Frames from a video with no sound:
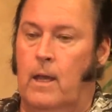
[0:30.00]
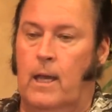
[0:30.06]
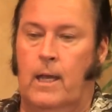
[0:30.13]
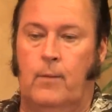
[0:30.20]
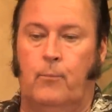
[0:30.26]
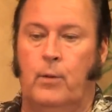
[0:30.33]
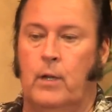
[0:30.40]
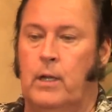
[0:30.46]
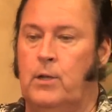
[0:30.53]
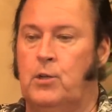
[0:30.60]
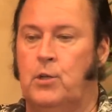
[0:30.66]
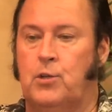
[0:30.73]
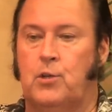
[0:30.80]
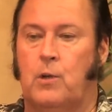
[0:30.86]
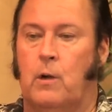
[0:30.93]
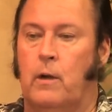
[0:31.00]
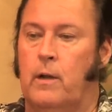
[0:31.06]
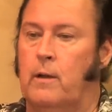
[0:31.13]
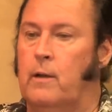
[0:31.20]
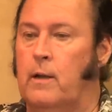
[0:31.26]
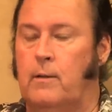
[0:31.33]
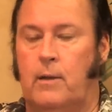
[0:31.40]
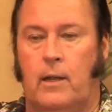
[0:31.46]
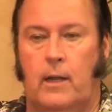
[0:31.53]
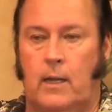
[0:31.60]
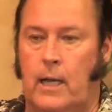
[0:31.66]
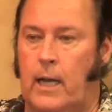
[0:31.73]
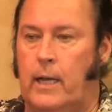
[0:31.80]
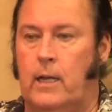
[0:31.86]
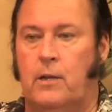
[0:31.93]
and Billy just started. They
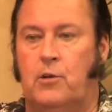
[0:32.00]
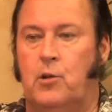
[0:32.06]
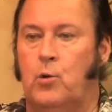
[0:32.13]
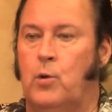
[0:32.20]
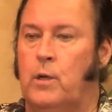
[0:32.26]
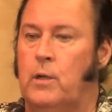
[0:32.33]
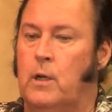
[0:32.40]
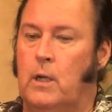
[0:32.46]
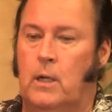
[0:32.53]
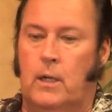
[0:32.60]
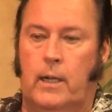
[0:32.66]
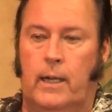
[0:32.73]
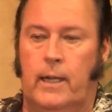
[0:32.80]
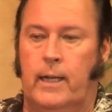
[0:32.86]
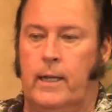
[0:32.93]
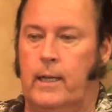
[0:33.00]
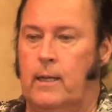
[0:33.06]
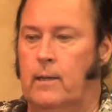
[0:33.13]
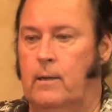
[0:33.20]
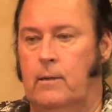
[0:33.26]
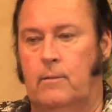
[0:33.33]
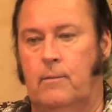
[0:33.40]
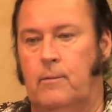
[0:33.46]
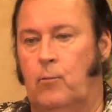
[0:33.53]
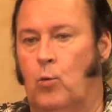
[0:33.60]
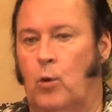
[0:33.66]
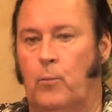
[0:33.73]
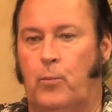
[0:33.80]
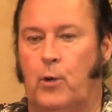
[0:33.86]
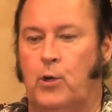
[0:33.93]
got into it. And
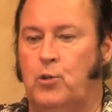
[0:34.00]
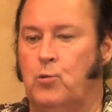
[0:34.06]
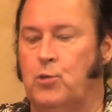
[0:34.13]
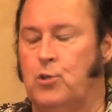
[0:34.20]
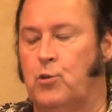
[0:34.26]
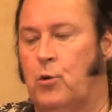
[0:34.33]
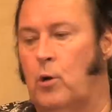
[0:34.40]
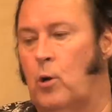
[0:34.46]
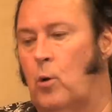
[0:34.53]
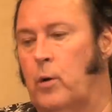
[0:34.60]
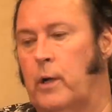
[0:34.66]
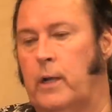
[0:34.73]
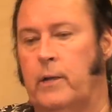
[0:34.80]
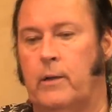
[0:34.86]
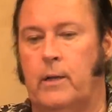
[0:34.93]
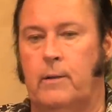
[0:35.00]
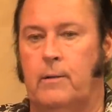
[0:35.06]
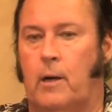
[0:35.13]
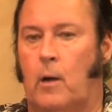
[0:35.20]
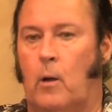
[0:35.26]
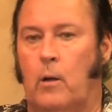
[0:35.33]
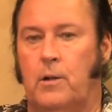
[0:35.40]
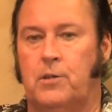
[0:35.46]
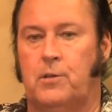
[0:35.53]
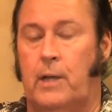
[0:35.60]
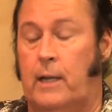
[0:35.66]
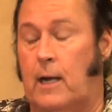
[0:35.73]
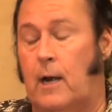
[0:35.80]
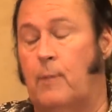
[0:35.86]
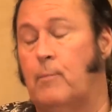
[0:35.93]
one punch was thrown, and then
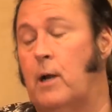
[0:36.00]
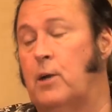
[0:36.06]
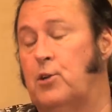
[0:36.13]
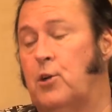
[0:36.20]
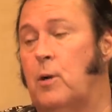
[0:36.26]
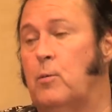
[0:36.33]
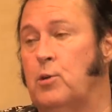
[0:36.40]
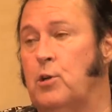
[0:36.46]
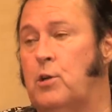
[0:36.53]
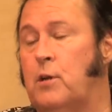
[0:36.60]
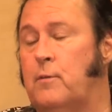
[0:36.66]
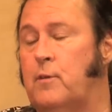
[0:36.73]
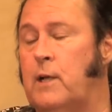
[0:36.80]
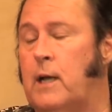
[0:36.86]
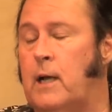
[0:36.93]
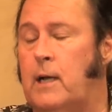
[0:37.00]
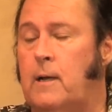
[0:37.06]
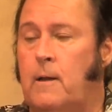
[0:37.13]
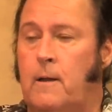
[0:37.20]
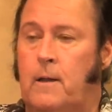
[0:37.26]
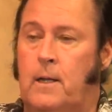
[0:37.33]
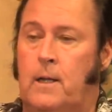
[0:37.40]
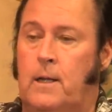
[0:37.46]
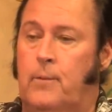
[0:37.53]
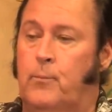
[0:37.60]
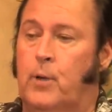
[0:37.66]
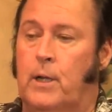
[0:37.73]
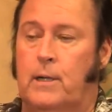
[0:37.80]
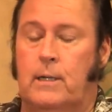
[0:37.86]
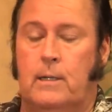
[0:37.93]
and Iron Mike Sharpe was a tough guy,
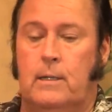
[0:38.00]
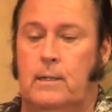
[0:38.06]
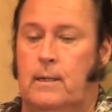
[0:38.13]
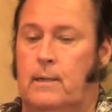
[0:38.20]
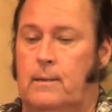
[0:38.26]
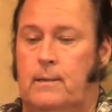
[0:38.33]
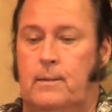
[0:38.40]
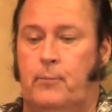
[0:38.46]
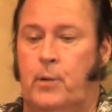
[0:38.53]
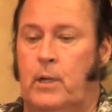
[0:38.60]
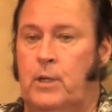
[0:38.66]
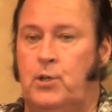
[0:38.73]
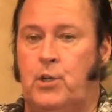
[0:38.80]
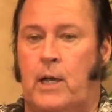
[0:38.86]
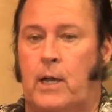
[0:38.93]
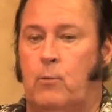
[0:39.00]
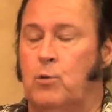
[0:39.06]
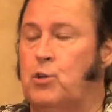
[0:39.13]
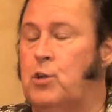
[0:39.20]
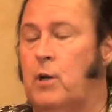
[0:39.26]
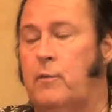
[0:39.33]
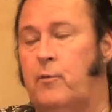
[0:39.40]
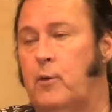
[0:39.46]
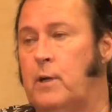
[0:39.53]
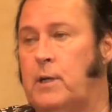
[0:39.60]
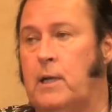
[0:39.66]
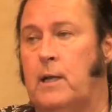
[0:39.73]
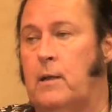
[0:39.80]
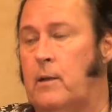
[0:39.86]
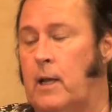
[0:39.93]
but Billy Jack was tougher at
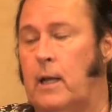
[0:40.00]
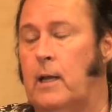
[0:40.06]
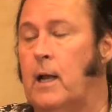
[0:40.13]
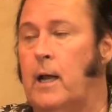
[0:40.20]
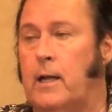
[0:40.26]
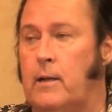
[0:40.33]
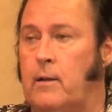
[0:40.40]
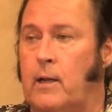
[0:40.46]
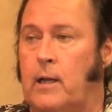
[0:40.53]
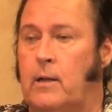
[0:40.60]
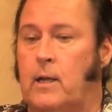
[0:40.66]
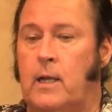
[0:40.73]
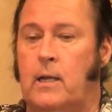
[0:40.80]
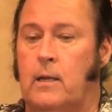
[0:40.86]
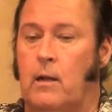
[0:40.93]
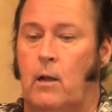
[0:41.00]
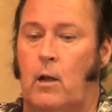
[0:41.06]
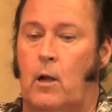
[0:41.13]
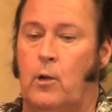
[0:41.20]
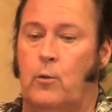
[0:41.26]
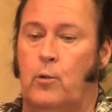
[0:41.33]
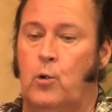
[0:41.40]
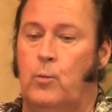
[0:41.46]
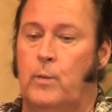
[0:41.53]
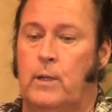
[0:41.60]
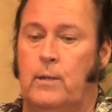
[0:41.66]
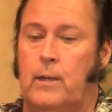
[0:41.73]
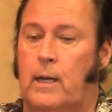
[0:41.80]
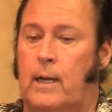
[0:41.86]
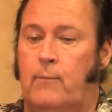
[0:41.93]
that night, that day in the locker room,
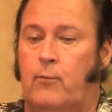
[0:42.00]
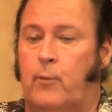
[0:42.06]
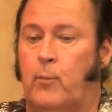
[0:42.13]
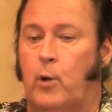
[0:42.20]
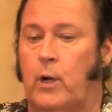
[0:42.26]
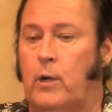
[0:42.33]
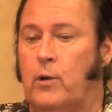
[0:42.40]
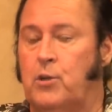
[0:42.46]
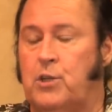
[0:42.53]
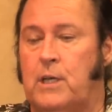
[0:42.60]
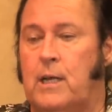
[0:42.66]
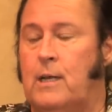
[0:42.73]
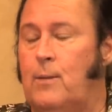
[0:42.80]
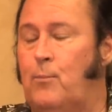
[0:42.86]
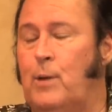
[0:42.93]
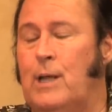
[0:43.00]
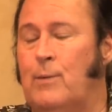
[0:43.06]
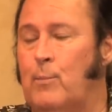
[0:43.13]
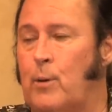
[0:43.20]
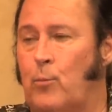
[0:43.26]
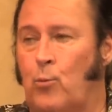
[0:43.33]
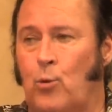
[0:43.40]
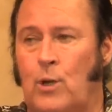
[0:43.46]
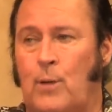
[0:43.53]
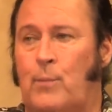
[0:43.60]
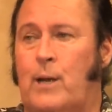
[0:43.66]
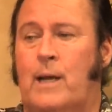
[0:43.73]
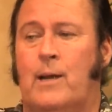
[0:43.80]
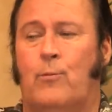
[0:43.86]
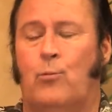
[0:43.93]
and from what I understand, he beat him up really
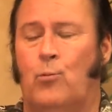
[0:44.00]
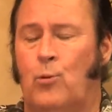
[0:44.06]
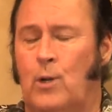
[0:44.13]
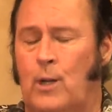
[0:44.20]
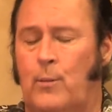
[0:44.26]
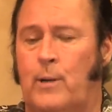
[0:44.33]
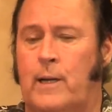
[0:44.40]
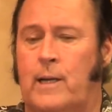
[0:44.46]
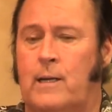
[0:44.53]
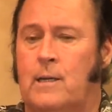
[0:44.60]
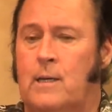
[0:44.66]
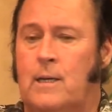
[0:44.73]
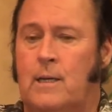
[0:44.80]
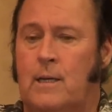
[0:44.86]
bad, really bad.